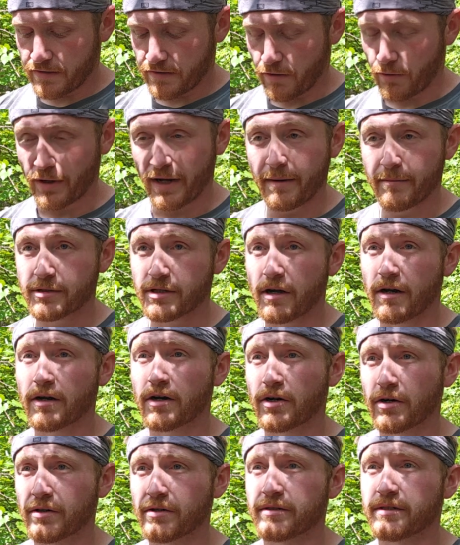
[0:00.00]
on Amazon
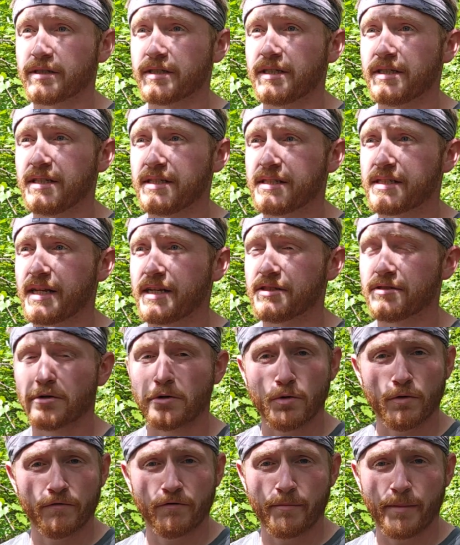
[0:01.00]
currently these things are
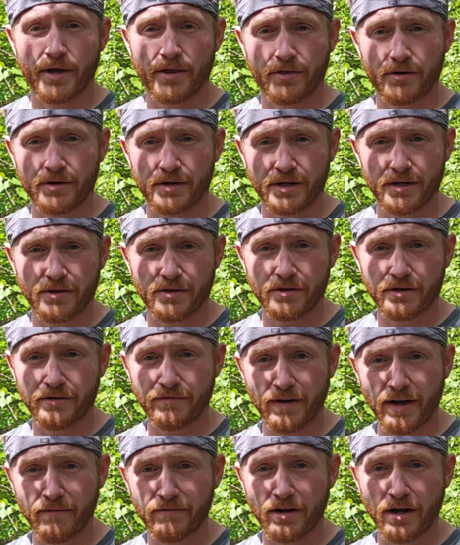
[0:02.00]
going for about $30 to
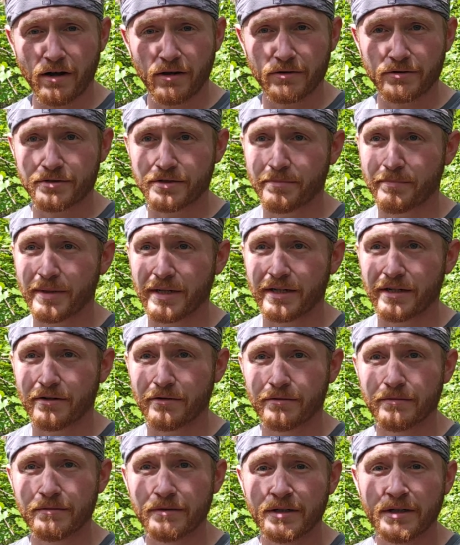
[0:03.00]
$35, depending
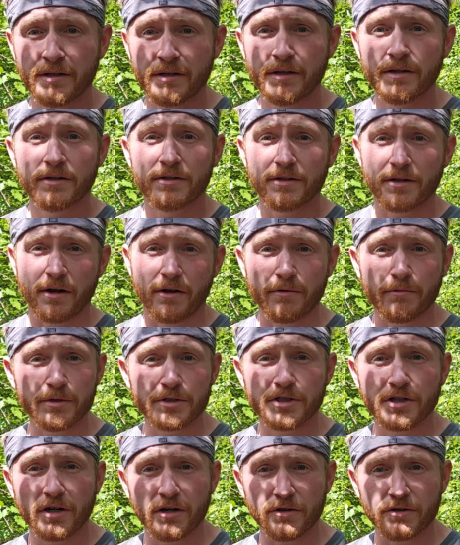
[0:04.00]
on
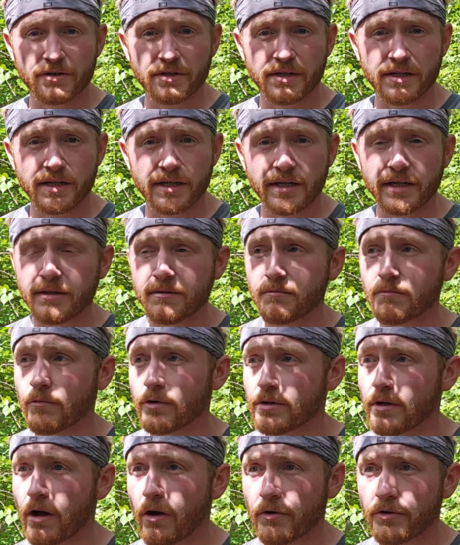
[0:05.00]
which color you get,
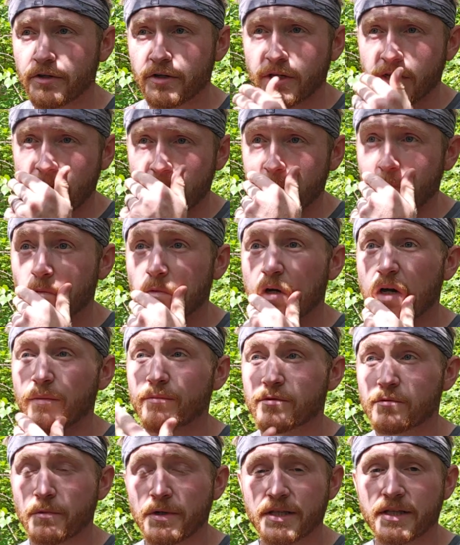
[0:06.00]
what all
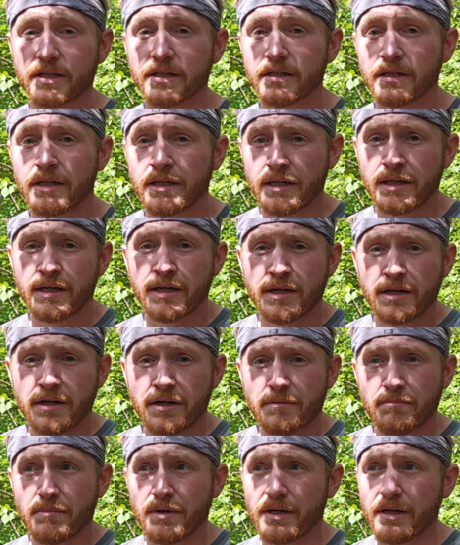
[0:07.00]
comes with it.
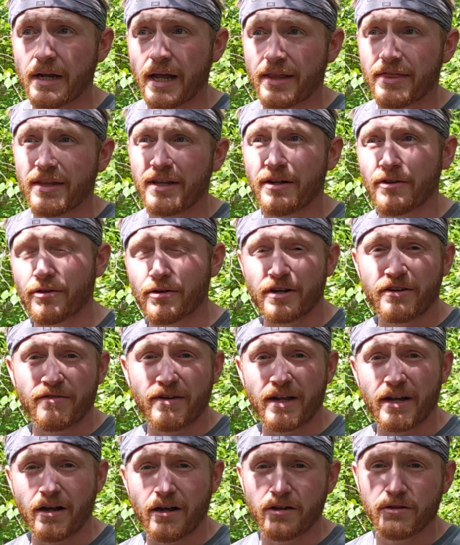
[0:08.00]
But I think the
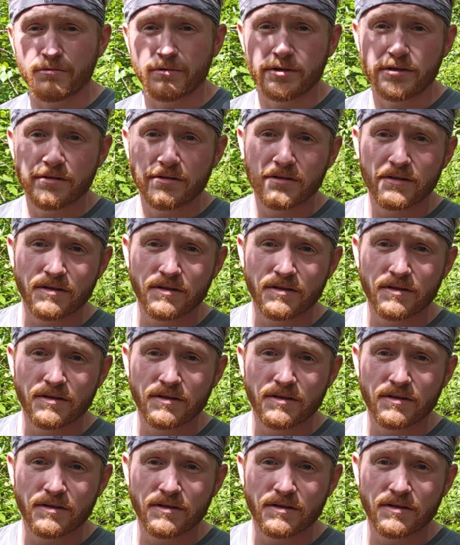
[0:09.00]
$35 one